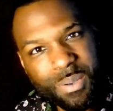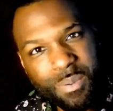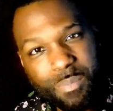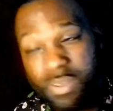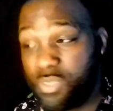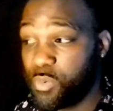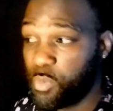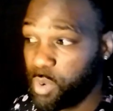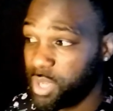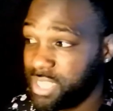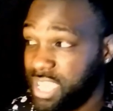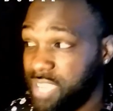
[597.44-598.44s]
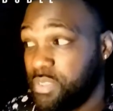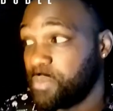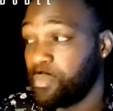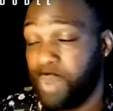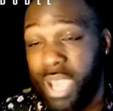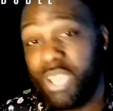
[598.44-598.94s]
But the one, even
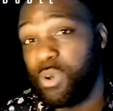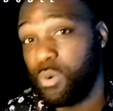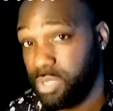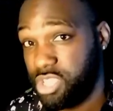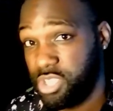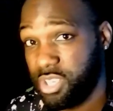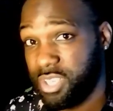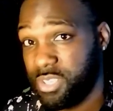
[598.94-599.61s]
Michael was shook. You